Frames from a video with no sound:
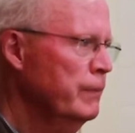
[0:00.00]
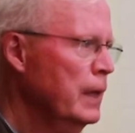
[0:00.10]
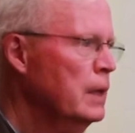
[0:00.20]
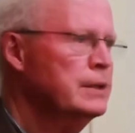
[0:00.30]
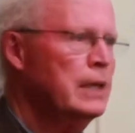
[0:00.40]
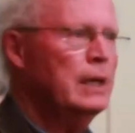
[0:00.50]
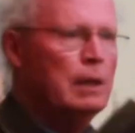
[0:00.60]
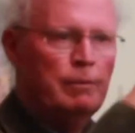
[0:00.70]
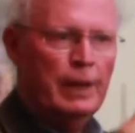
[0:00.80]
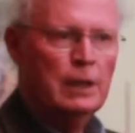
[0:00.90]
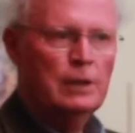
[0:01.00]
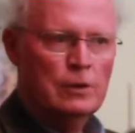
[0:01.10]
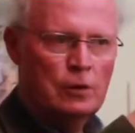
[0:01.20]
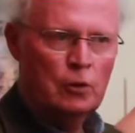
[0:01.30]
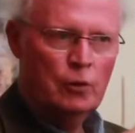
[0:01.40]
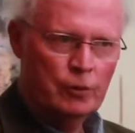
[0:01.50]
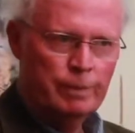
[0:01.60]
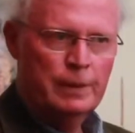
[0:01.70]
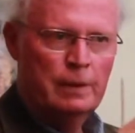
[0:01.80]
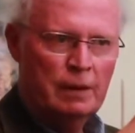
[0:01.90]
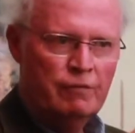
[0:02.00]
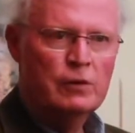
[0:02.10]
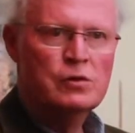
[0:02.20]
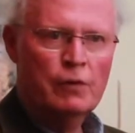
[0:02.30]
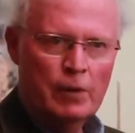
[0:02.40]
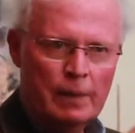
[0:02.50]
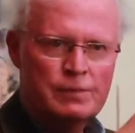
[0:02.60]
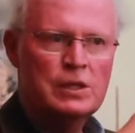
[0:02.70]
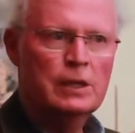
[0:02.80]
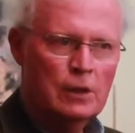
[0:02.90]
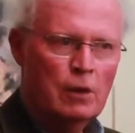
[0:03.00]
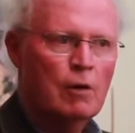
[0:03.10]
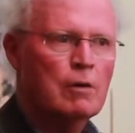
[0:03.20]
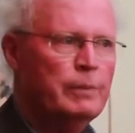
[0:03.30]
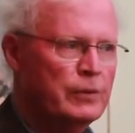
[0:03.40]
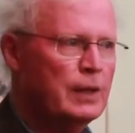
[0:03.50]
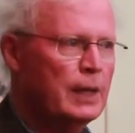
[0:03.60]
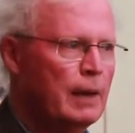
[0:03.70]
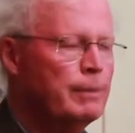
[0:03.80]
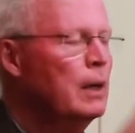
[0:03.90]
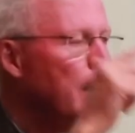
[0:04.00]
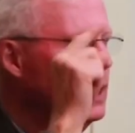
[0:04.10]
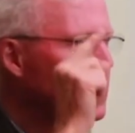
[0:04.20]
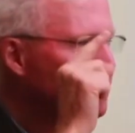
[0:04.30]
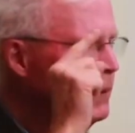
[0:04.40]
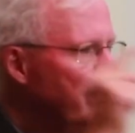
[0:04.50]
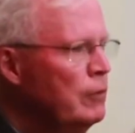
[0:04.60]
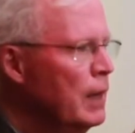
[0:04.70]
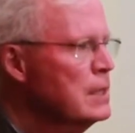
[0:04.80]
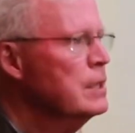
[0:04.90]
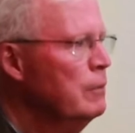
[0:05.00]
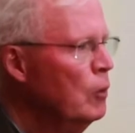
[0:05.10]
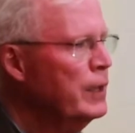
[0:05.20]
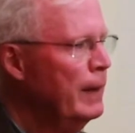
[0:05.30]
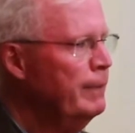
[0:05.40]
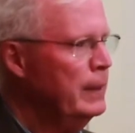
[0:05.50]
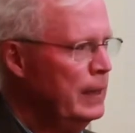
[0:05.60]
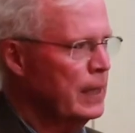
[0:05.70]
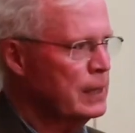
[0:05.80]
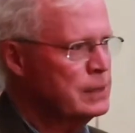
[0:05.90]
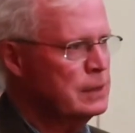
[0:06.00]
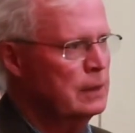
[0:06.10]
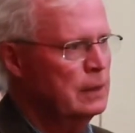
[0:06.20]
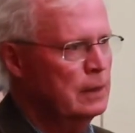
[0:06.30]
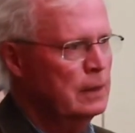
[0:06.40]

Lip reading: That'll take him back into the loop. He feels very upset that a horrible thing happened. But if you ask him what happened next,